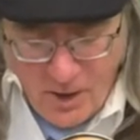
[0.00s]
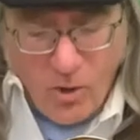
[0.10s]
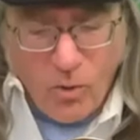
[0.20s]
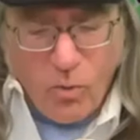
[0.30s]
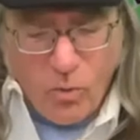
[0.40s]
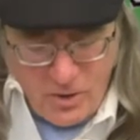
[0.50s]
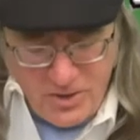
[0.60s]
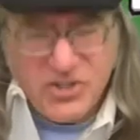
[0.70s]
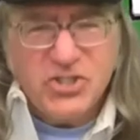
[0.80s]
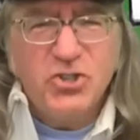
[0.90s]
Would
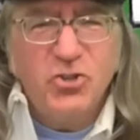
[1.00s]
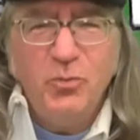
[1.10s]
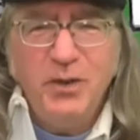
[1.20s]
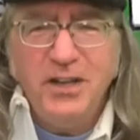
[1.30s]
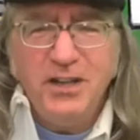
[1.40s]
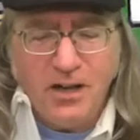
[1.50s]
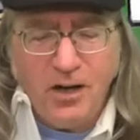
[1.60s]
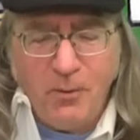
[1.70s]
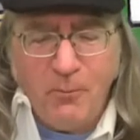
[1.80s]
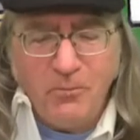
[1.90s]
Scooby
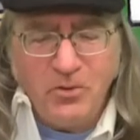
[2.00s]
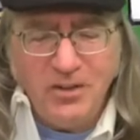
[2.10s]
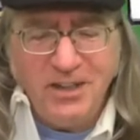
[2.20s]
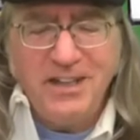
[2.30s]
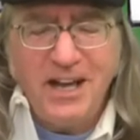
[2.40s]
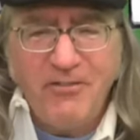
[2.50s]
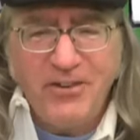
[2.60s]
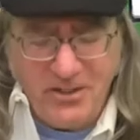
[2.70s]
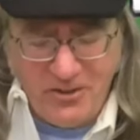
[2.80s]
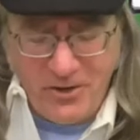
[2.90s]
come to the
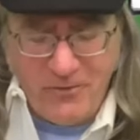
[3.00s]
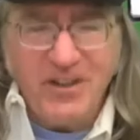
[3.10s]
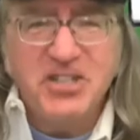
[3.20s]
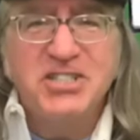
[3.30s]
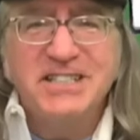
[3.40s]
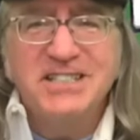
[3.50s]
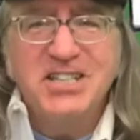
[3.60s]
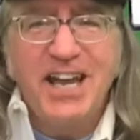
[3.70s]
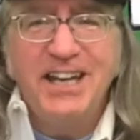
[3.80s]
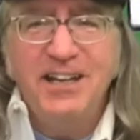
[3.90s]
cafeteria and fetch
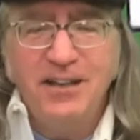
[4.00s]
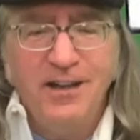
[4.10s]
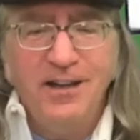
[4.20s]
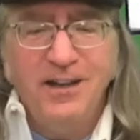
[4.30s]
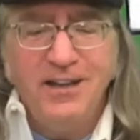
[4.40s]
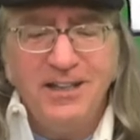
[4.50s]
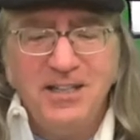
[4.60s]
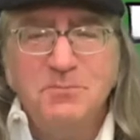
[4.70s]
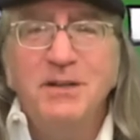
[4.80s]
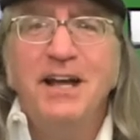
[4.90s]
Shaggy?
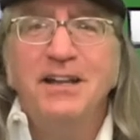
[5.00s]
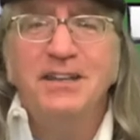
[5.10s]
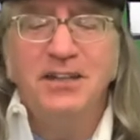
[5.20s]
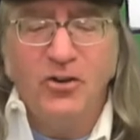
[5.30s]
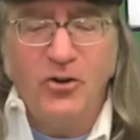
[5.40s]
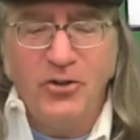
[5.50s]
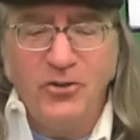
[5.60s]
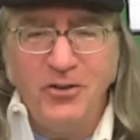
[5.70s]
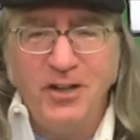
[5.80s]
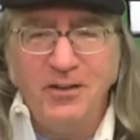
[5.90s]
He's been at the
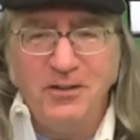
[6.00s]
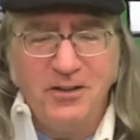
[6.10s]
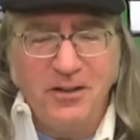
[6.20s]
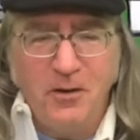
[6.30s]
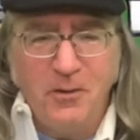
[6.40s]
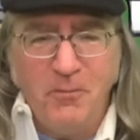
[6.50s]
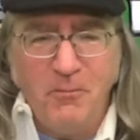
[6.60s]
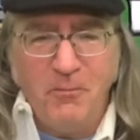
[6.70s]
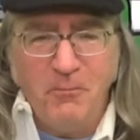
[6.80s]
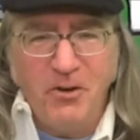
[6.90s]
all-you-can-eat
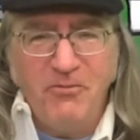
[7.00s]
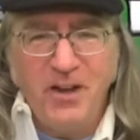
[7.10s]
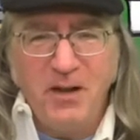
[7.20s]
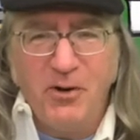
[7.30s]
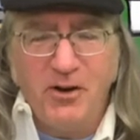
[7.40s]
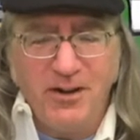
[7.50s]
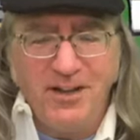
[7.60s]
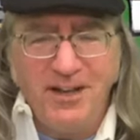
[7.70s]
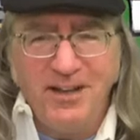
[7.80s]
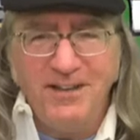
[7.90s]
buffet bar
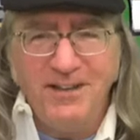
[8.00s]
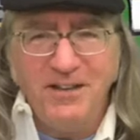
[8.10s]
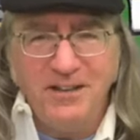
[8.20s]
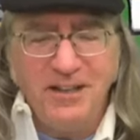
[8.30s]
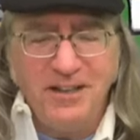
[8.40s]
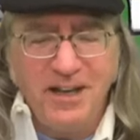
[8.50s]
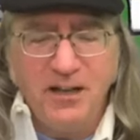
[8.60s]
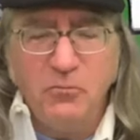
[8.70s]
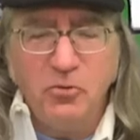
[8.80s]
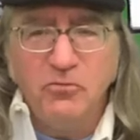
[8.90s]
again. He
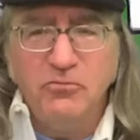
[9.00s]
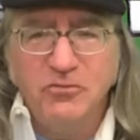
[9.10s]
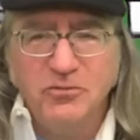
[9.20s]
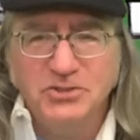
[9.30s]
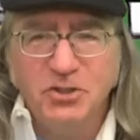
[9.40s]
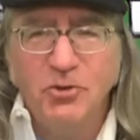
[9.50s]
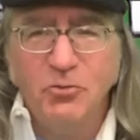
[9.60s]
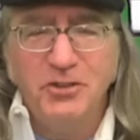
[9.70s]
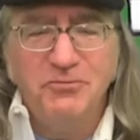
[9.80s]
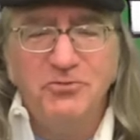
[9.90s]
can't move. So if you
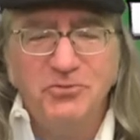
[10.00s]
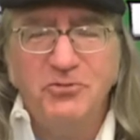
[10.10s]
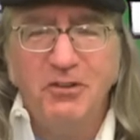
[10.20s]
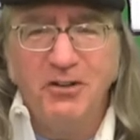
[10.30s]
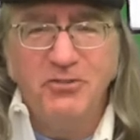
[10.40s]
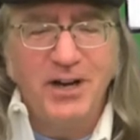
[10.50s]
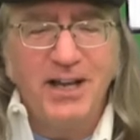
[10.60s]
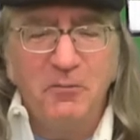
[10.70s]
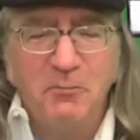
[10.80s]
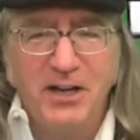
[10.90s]
would
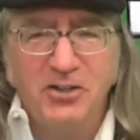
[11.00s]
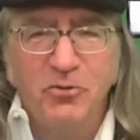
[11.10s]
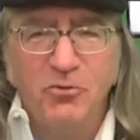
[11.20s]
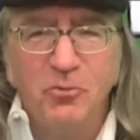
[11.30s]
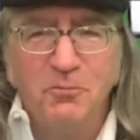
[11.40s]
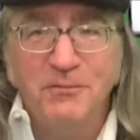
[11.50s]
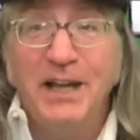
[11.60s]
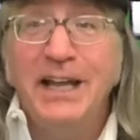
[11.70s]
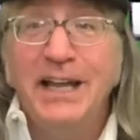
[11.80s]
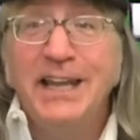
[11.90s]
drag him back to your room.
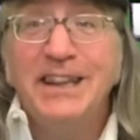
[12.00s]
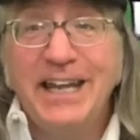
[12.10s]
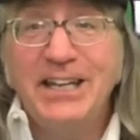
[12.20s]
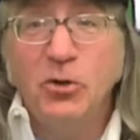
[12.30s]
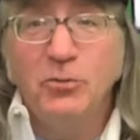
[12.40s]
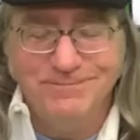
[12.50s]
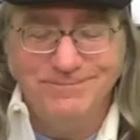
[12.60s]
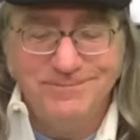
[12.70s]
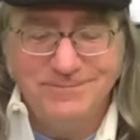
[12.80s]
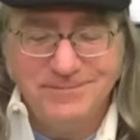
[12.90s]
Thank you.
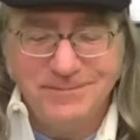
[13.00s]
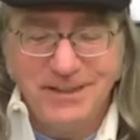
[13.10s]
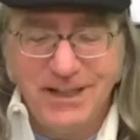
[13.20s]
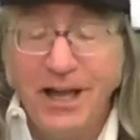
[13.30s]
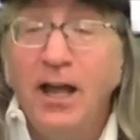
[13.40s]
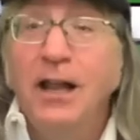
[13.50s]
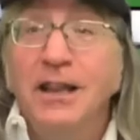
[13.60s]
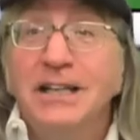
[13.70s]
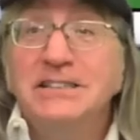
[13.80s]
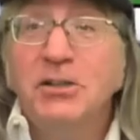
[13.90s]

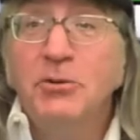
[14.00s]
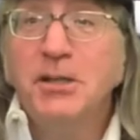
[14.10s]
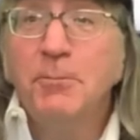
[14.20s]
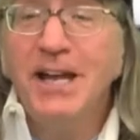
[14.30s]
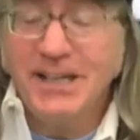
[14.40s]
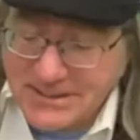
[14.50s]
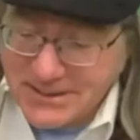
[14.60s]
Let's see what's up next.